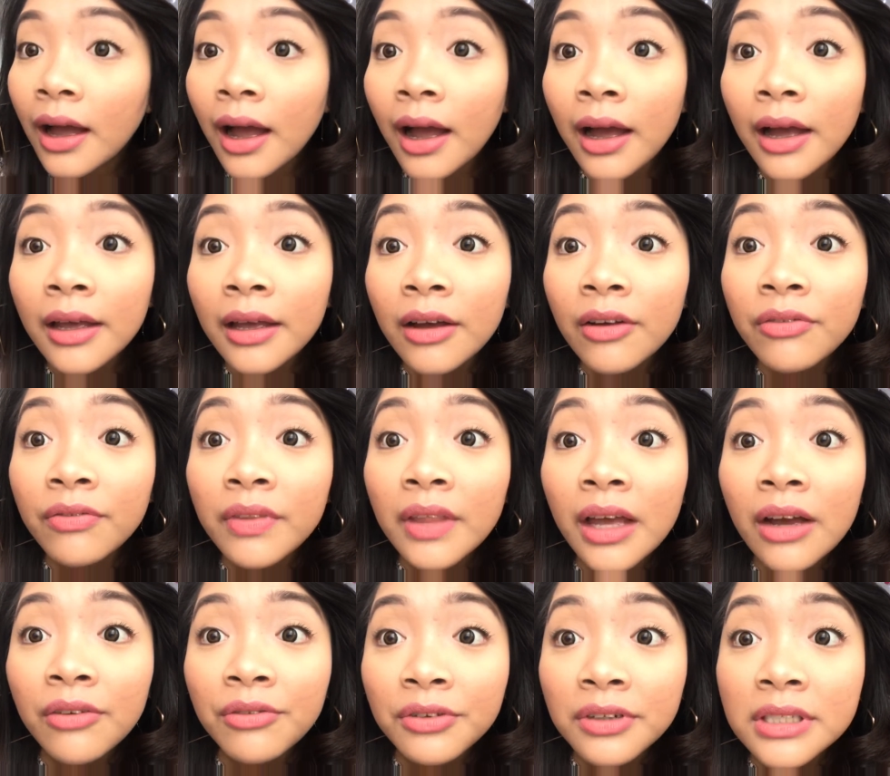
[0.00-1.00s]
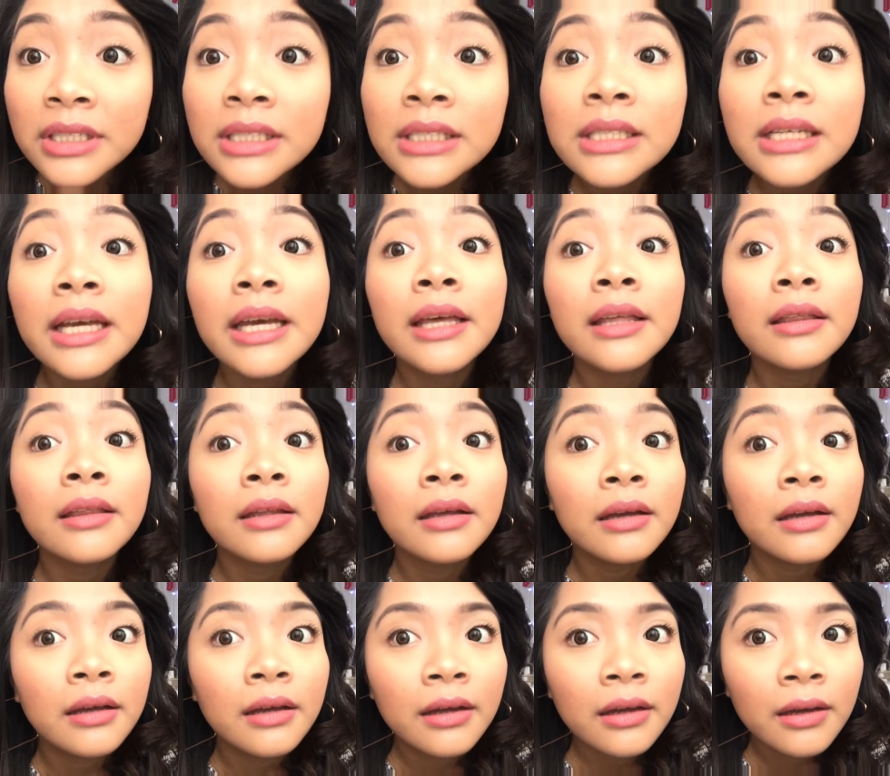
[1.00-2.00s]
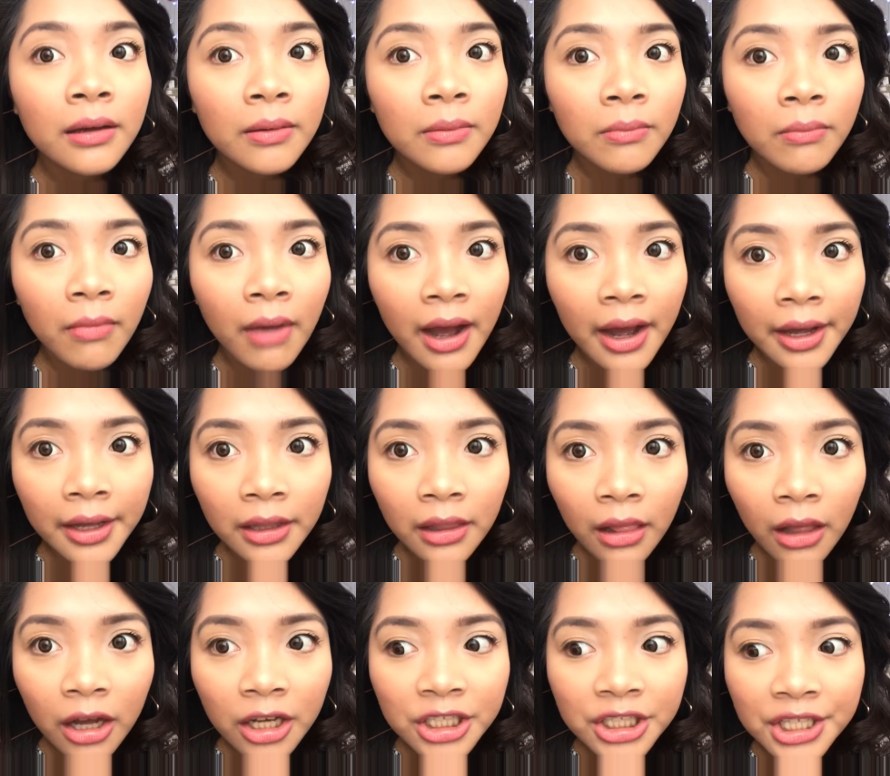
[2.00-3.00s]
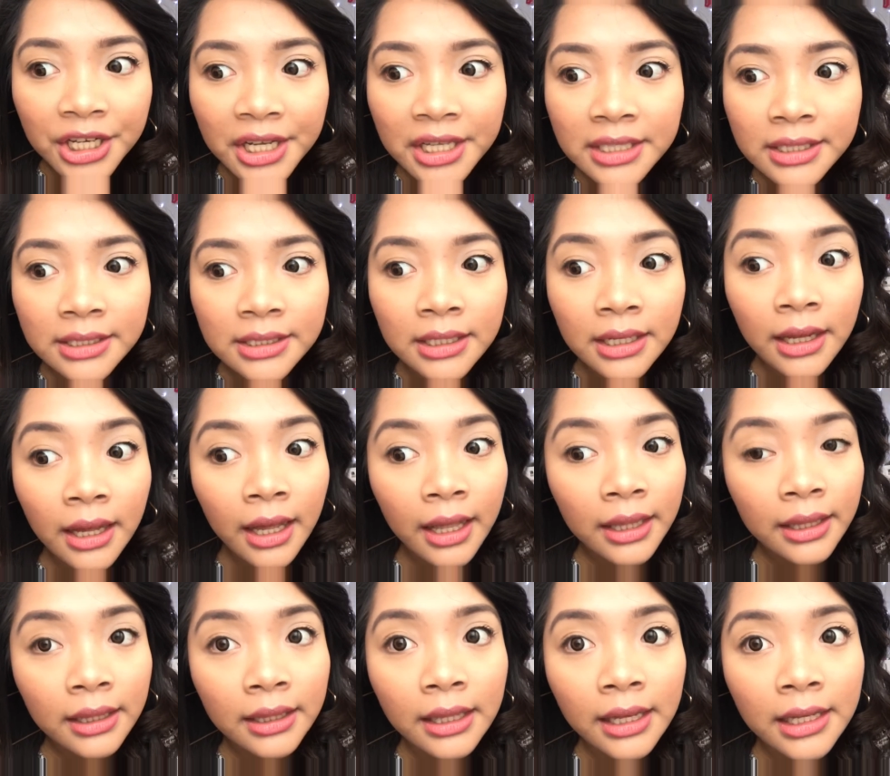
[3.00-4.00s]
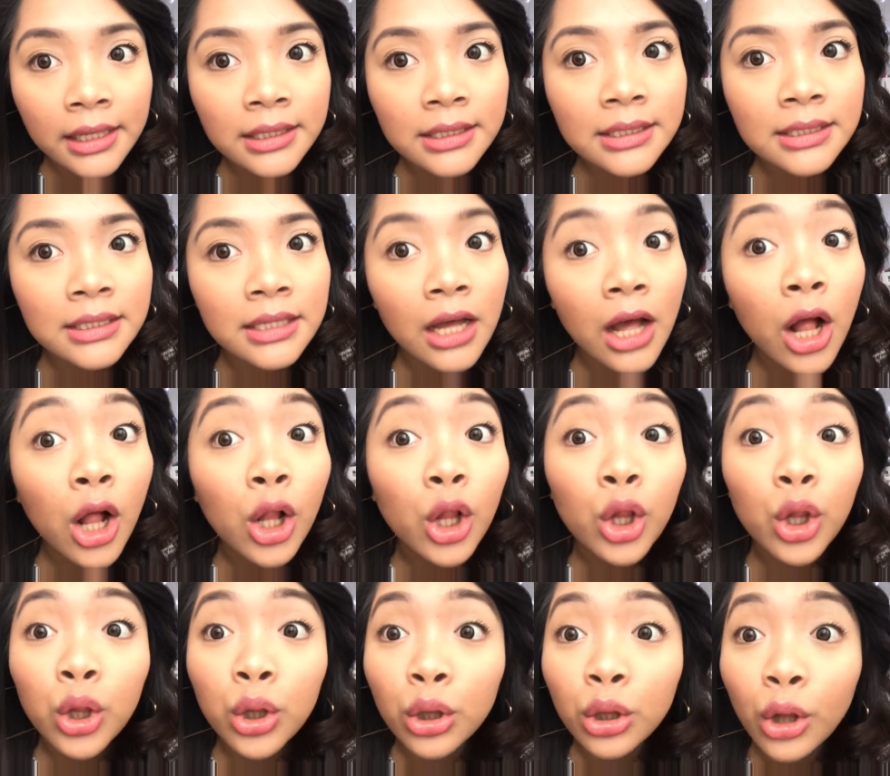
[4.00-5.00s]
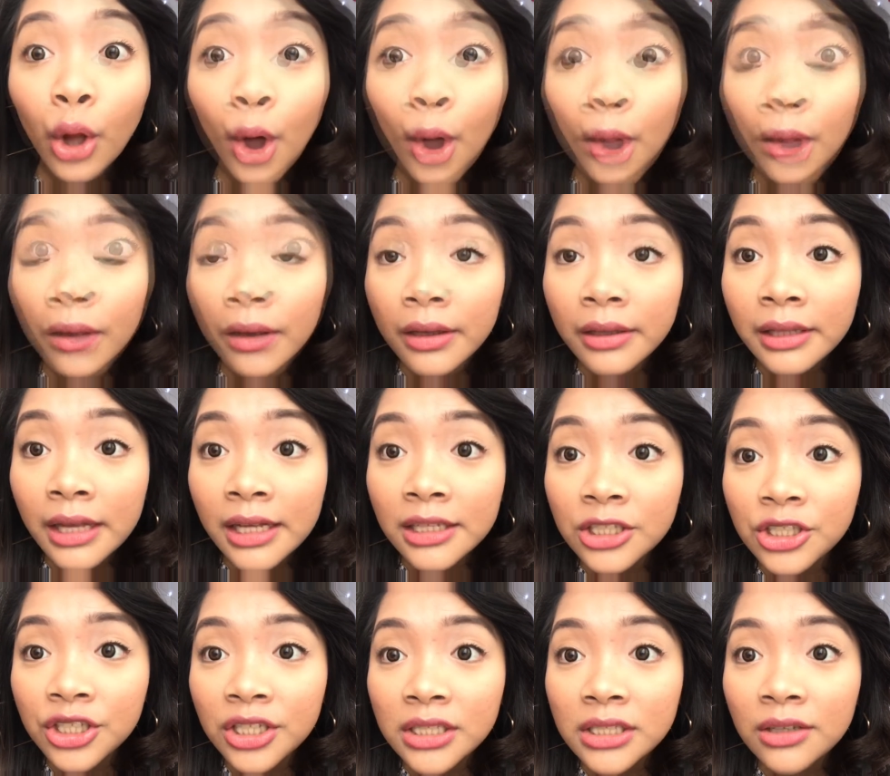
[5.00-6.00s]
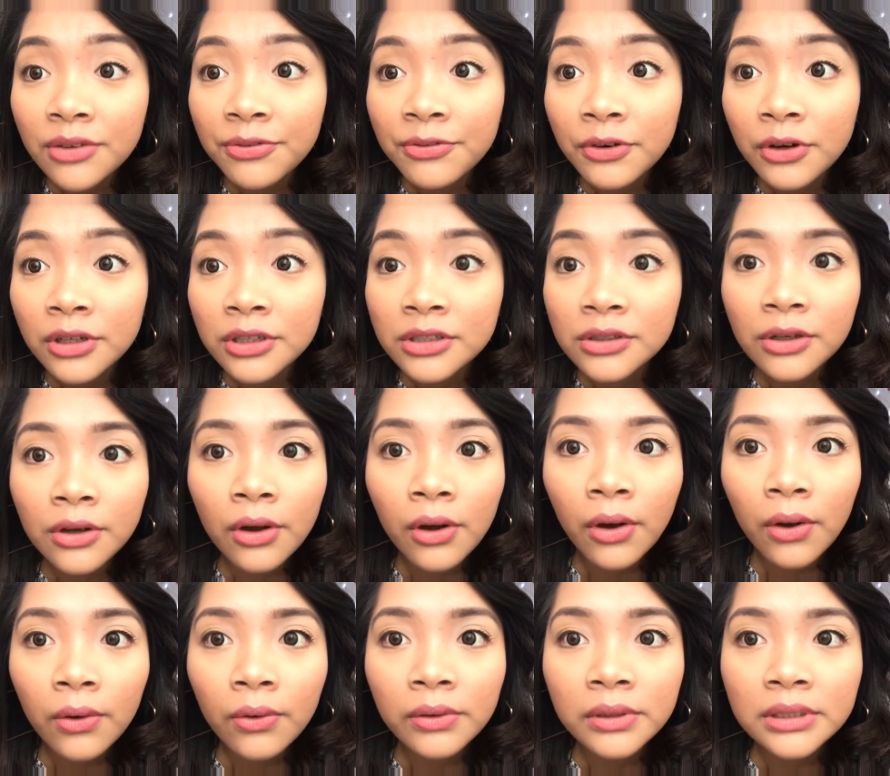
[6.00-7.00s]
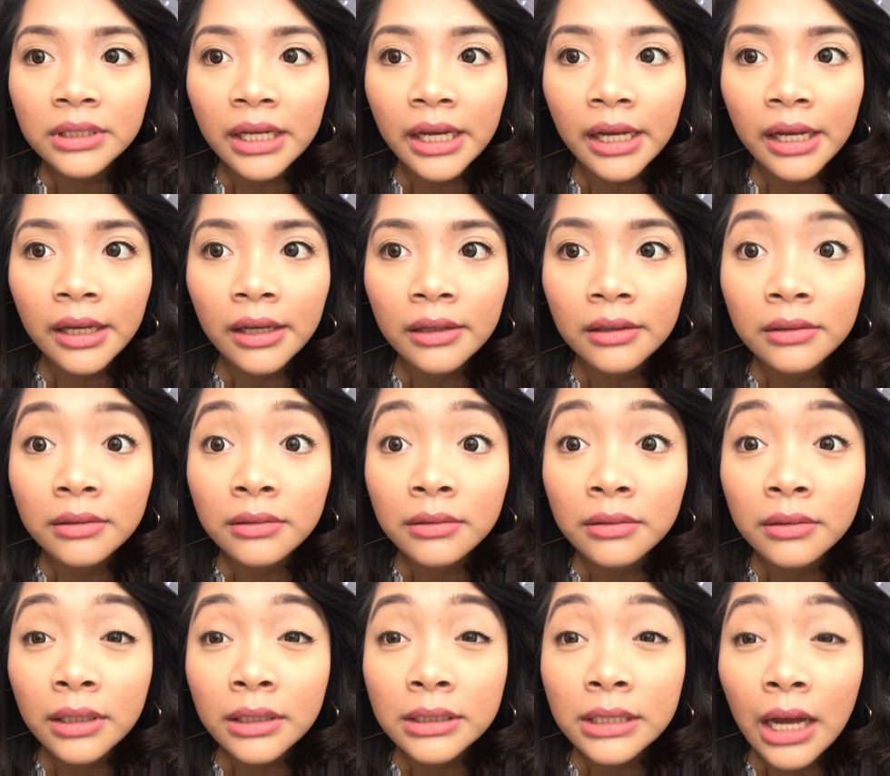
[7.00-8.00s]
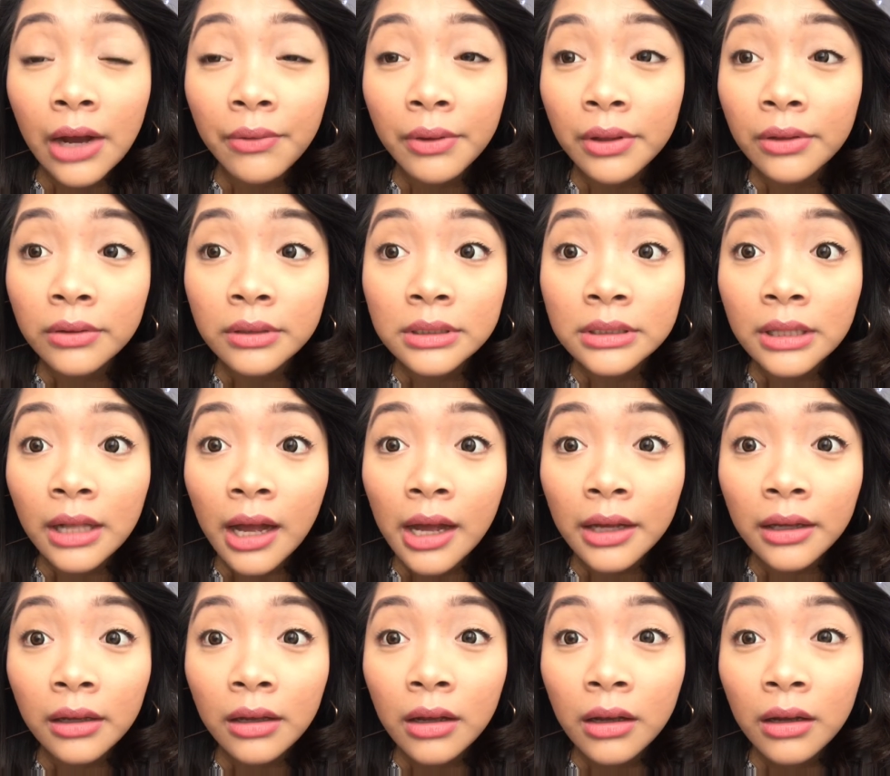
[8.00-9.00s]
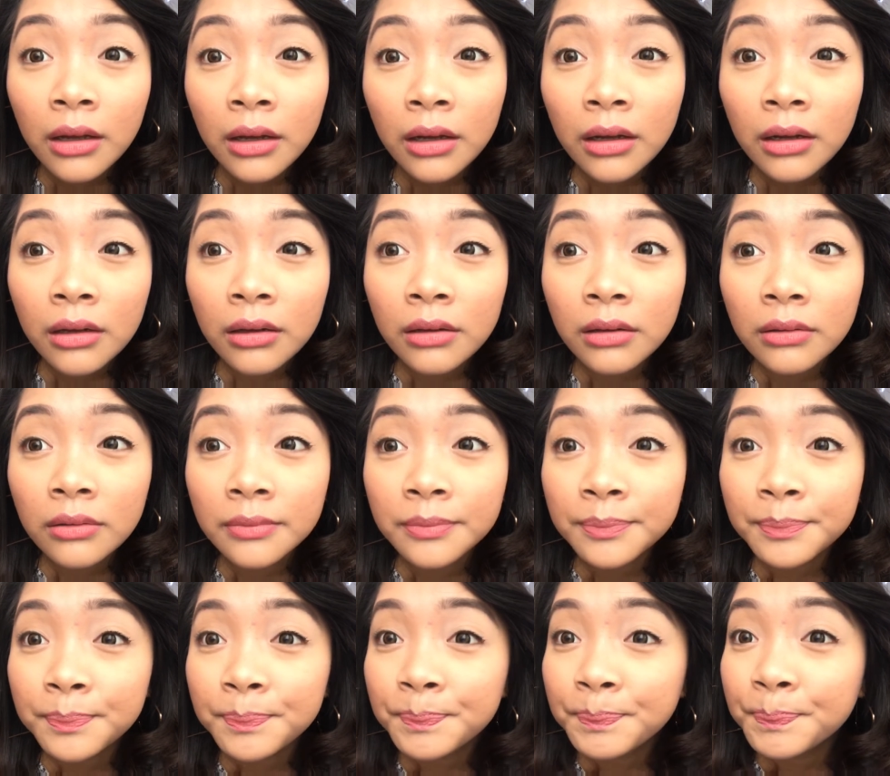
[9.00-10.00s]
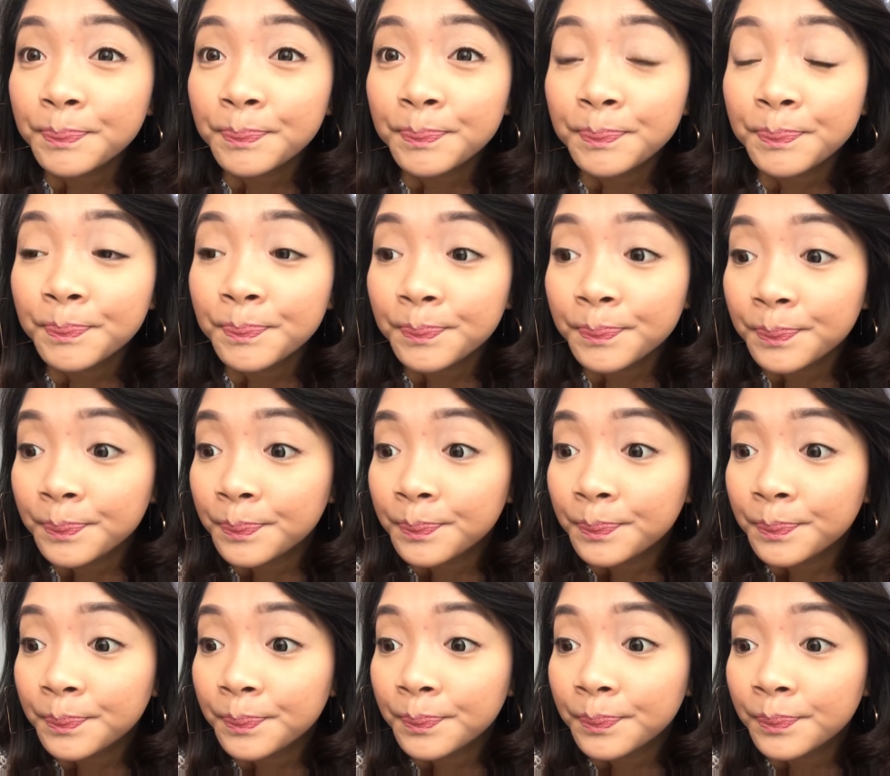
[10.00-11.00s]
I have never seen my lashes this long. That's just the first coat, and that's how it looks like. I